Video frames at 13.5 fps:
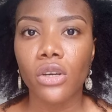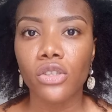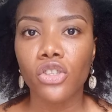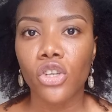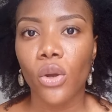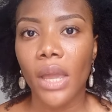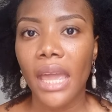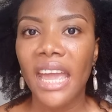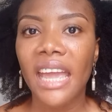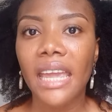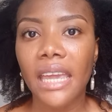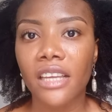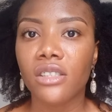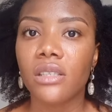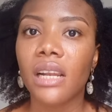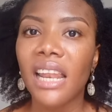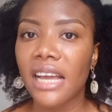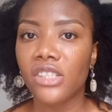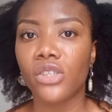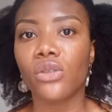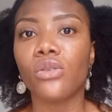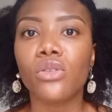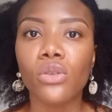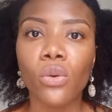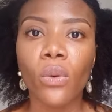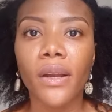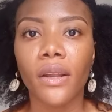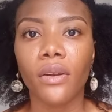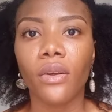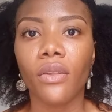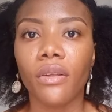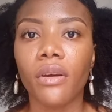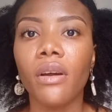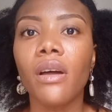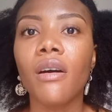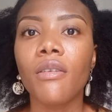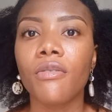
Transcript: such, your hair gets to lash onto one another,